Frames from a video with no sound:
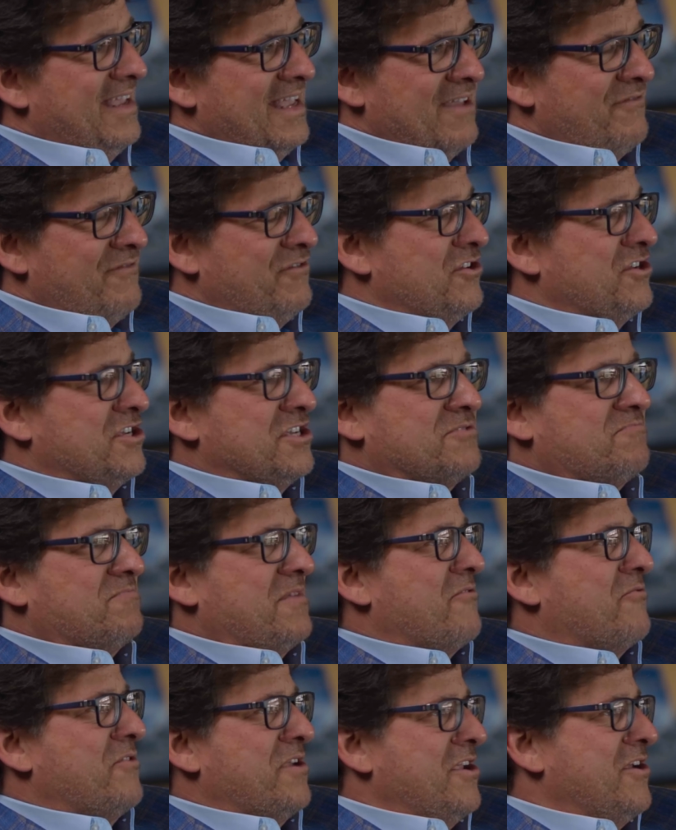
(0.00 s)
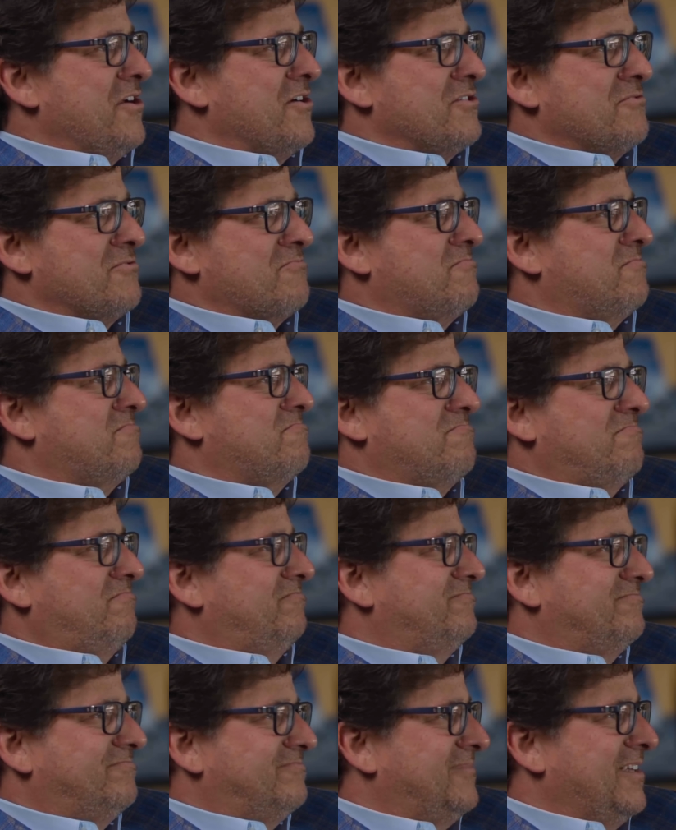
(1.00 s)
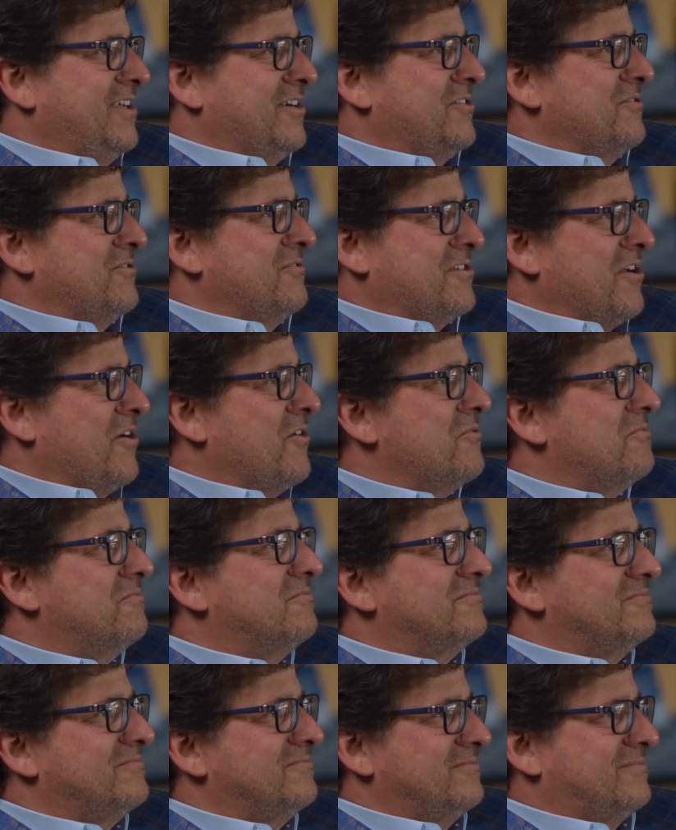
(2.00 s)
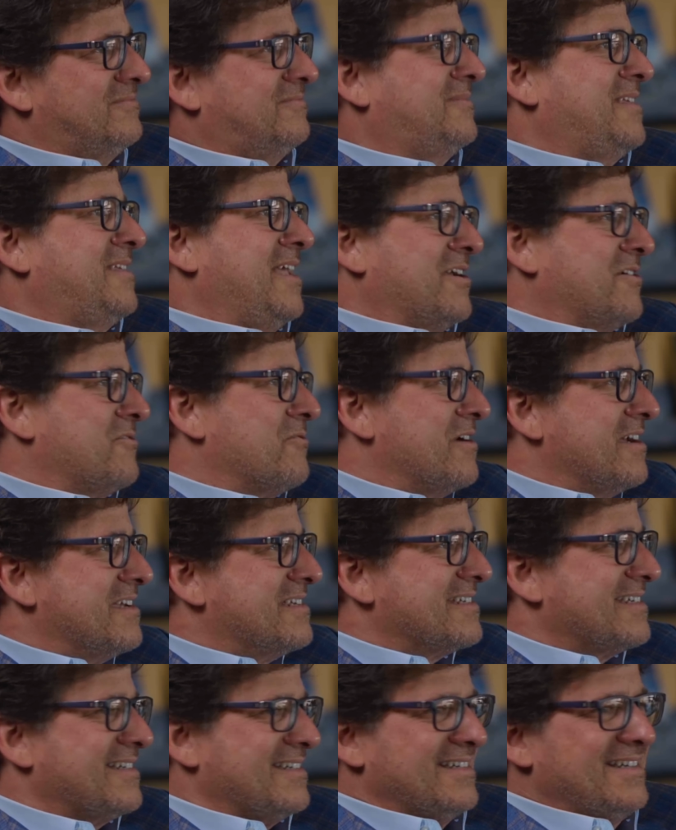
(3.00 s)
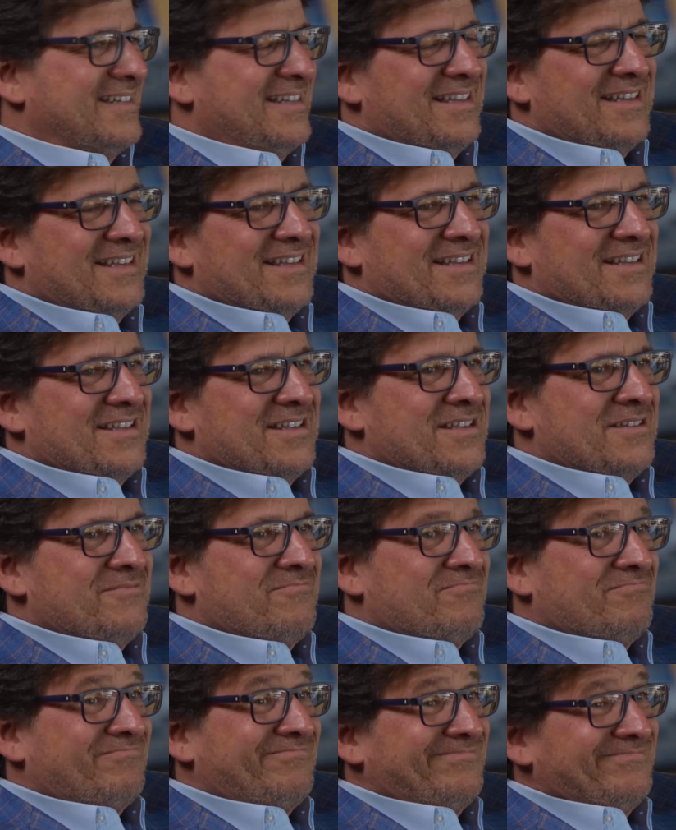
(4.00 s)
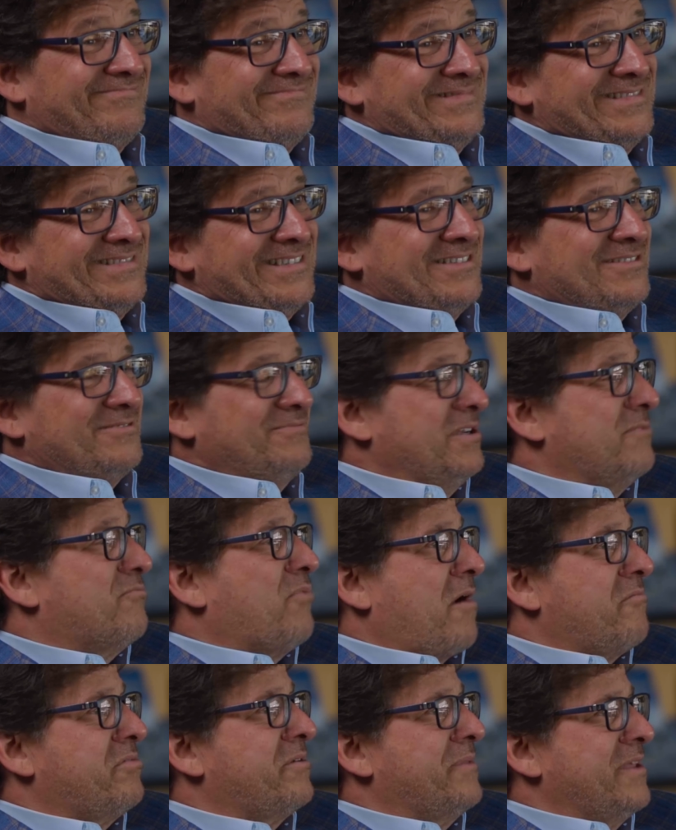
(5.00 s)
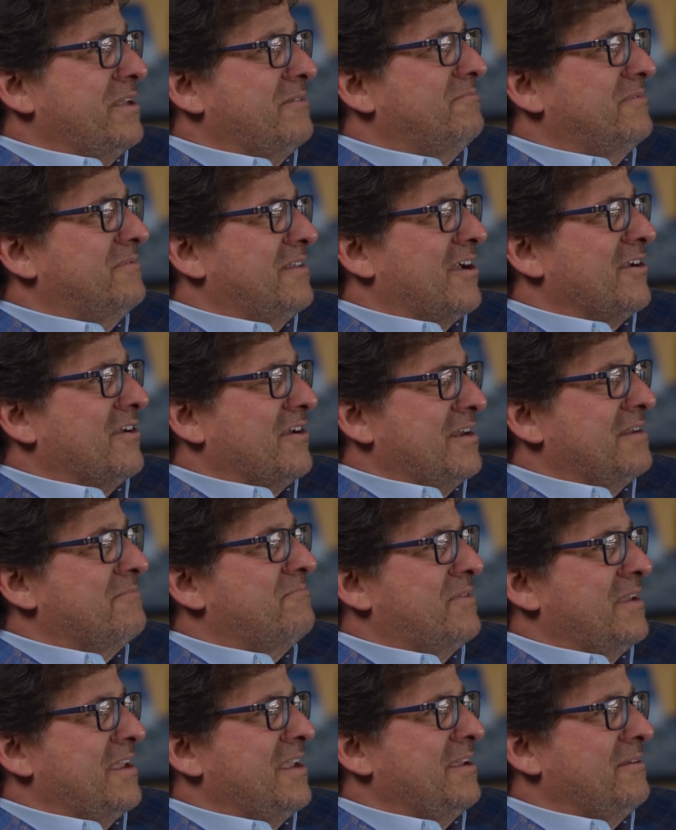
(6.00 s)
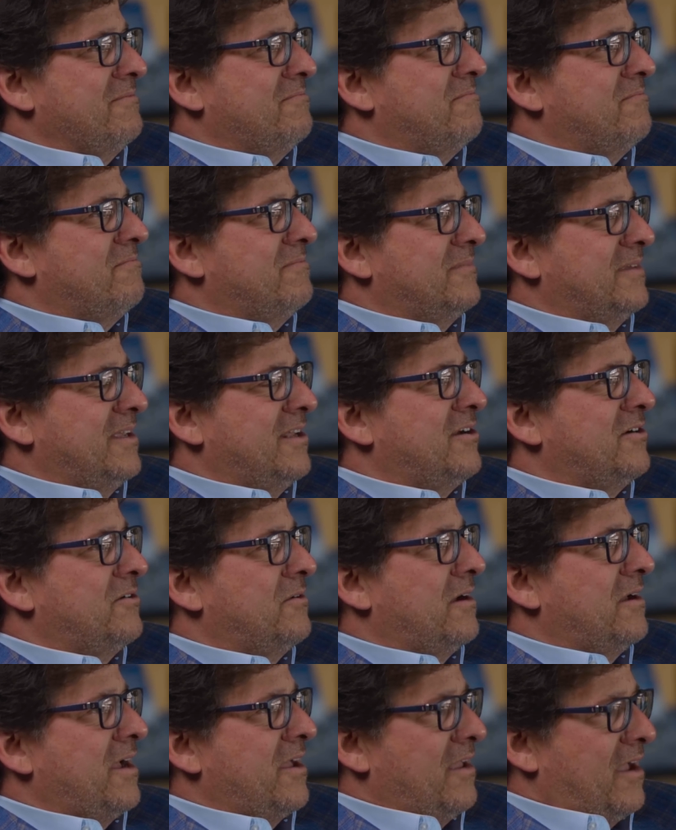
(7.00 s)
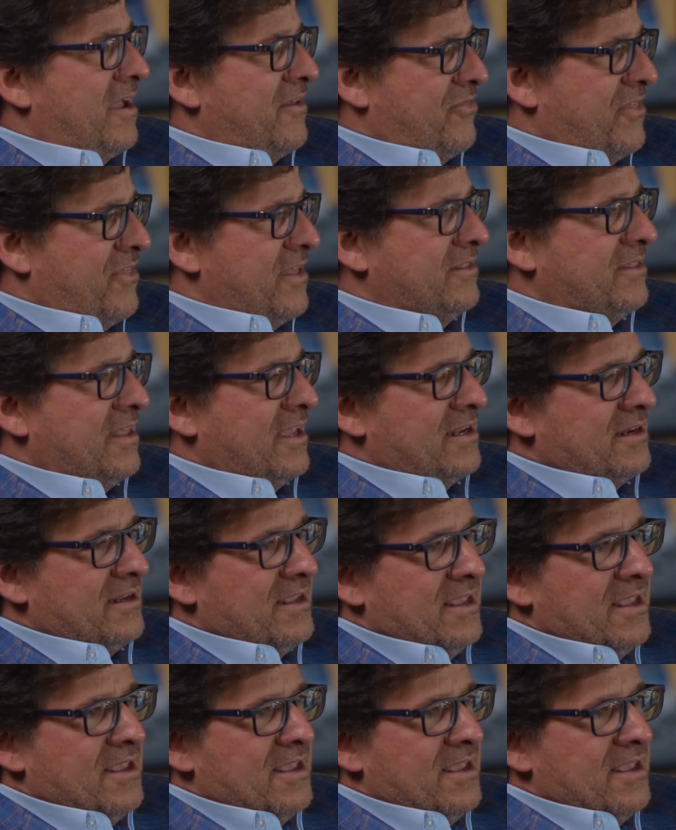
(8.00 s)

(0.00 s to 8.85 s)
If you just every year, you know, don't take a risk, you're probably not going to be you know, I think that